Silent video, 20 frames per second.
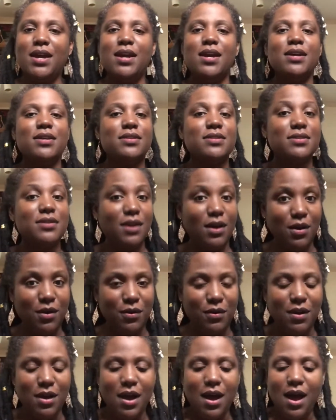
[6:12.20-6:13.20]

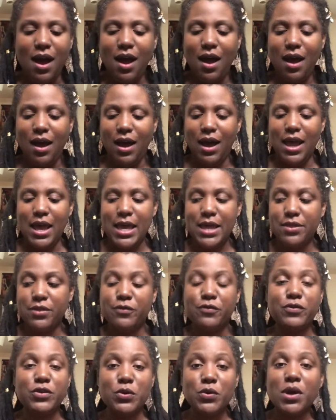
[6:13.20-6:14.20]
So in the
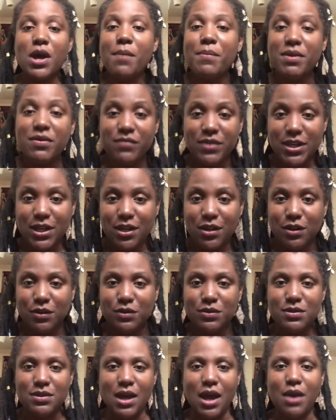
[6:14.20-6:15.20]
few coming
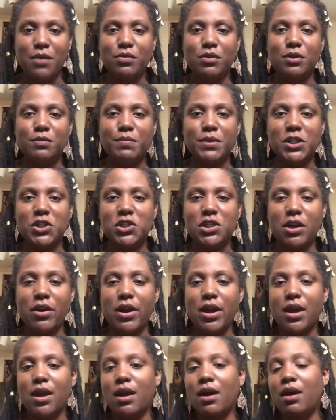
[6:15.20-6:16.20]
videos, I will be
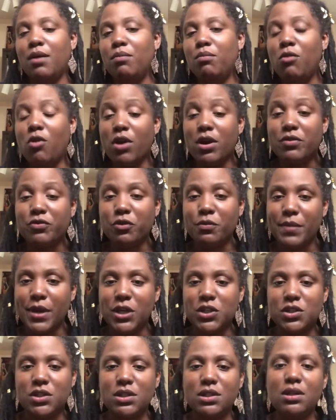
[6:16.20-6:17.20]
sharing more
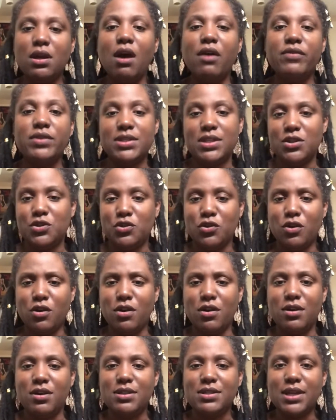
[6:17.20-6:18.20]
information of essential
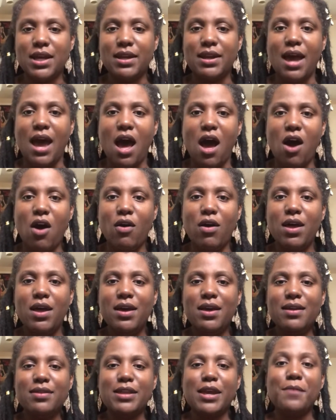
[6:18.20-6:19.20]
oils and how
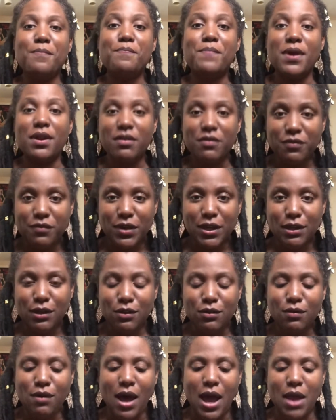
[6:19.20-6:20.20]
they benefit
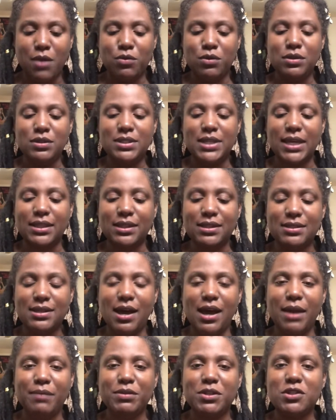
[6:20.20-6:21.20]
you. I will take the
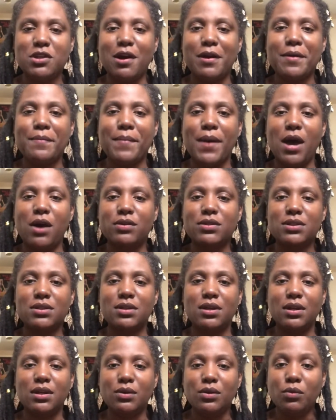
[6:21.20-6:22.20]
time to talk about
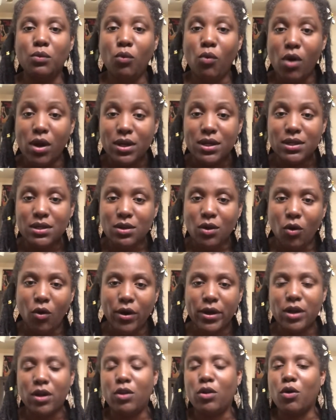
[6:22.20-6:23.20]
one
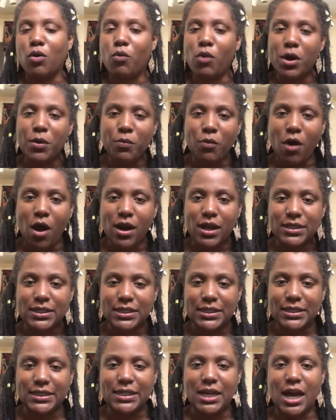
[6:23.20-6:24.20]
oil or one product
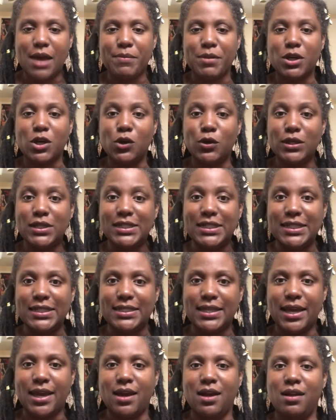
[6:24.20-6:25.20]
at a time and go in
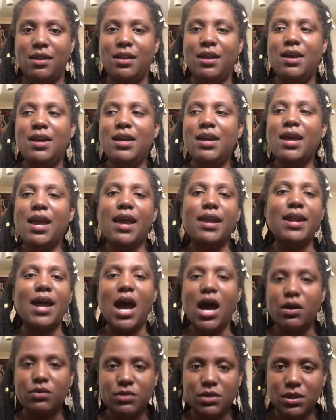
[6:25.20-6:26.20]
detail and
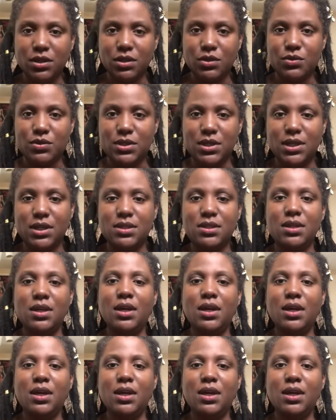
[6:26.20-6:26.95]
how to use it.